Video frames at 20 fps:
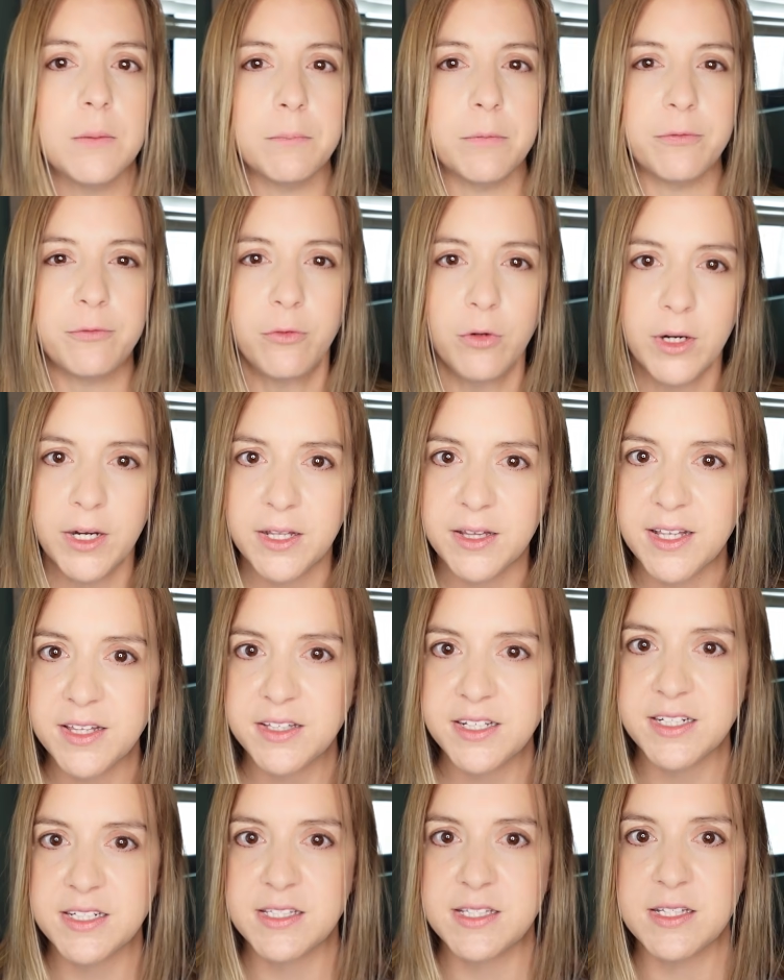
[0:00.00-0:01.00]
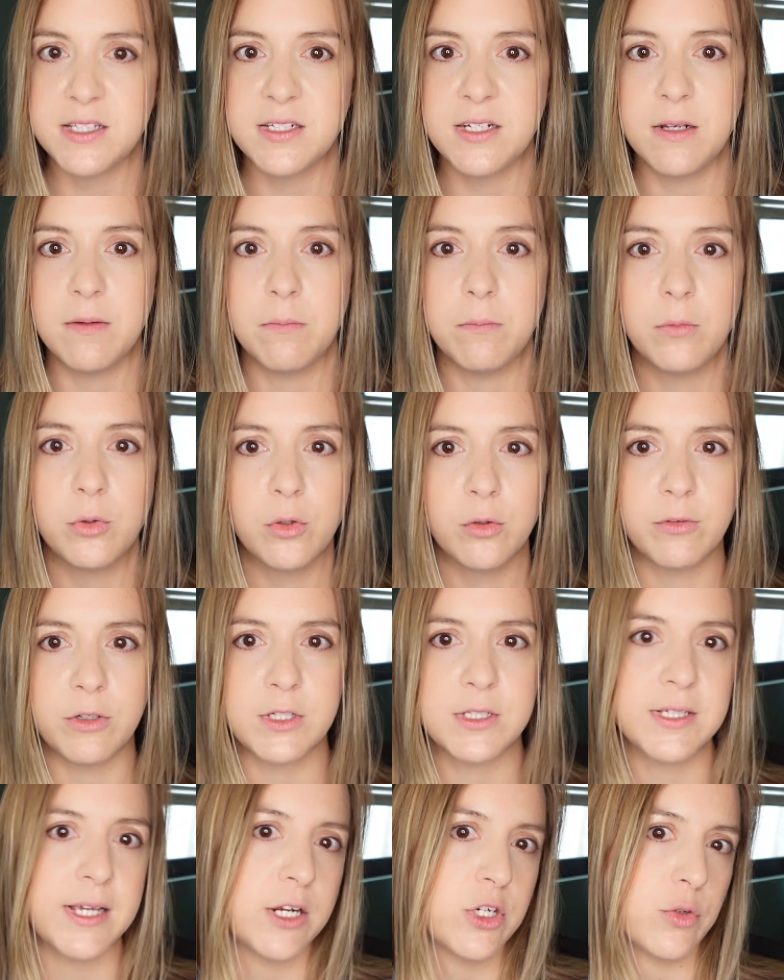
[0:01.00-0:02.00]
Before I let the assistant move or
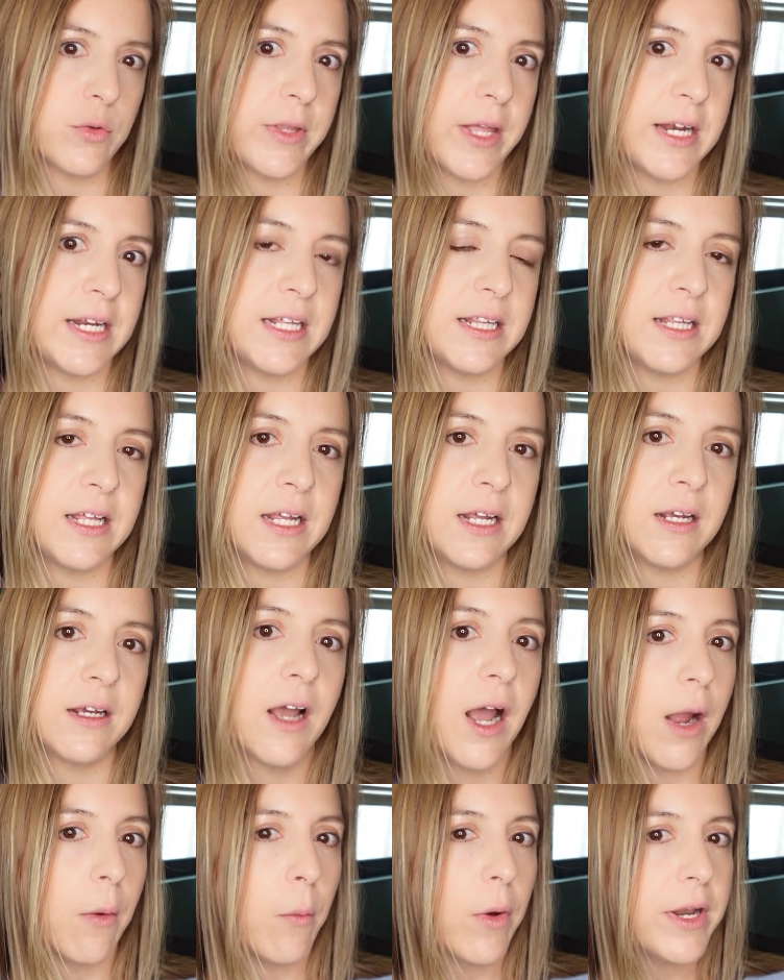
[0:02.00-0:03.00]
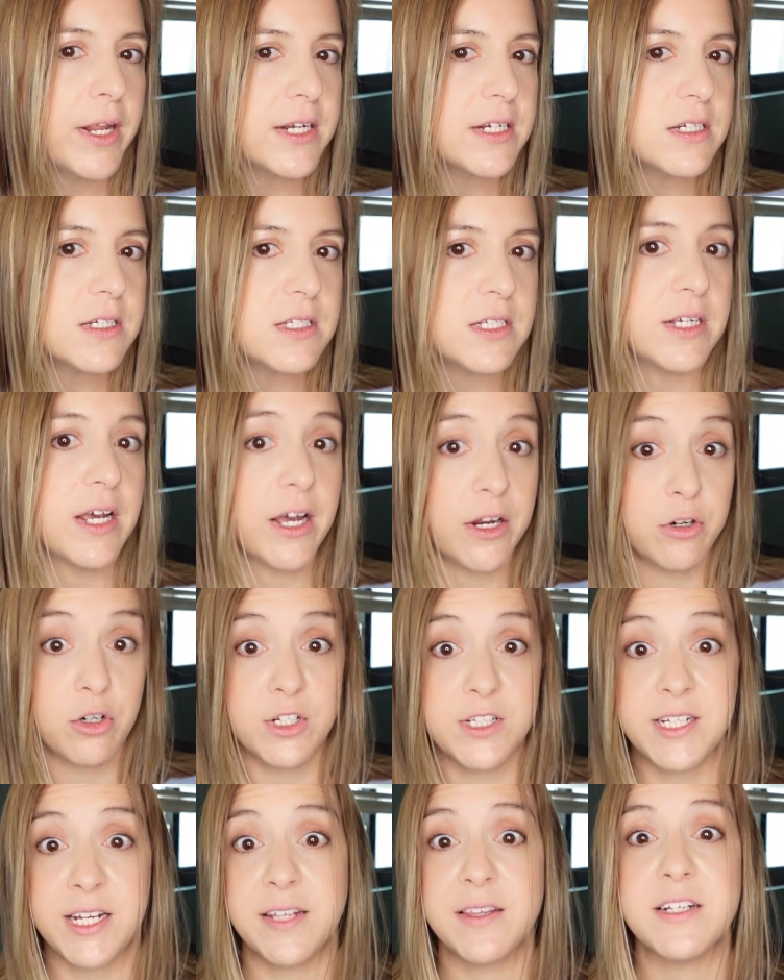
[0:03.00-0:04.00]
schedule anything, I want it to
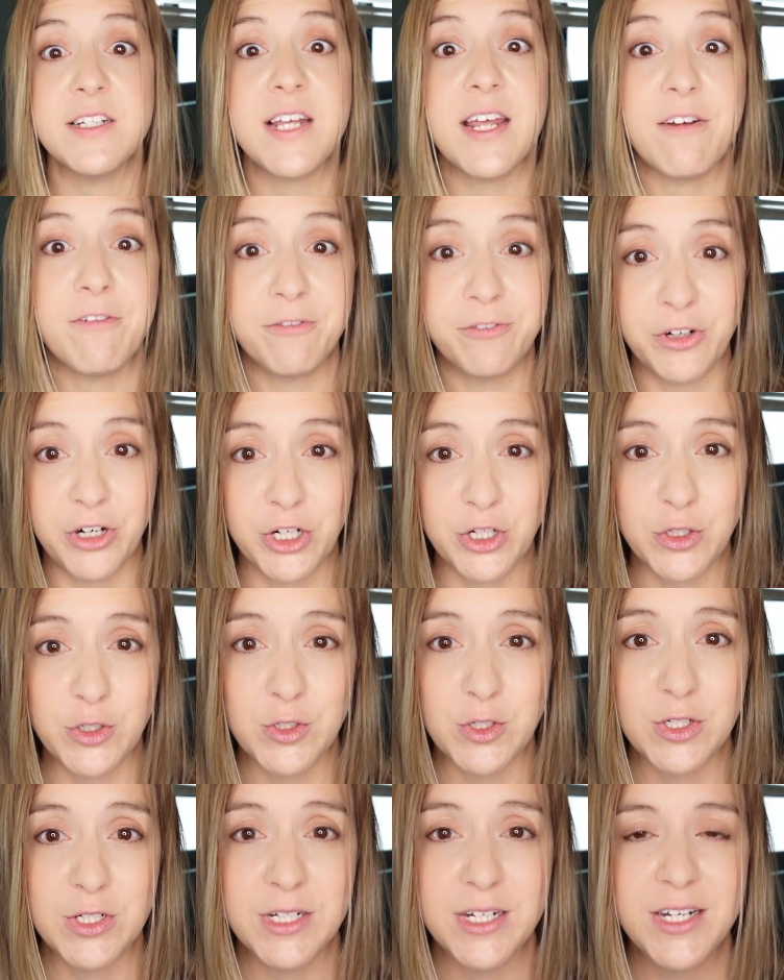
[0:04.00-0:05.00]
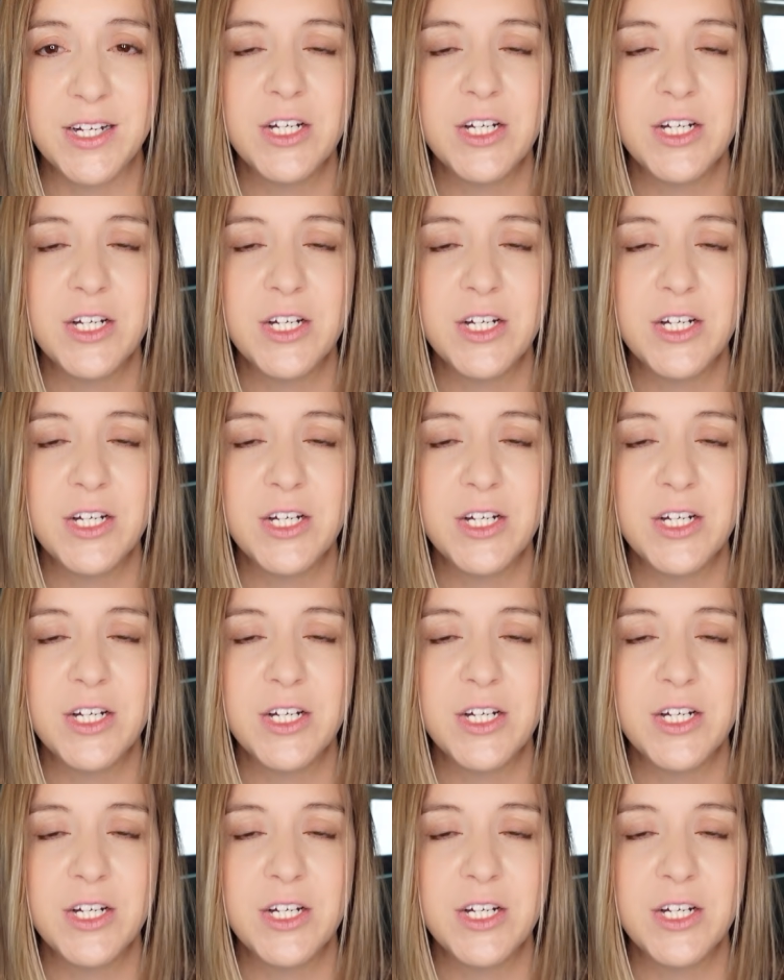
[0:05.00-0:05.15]
understand the day first.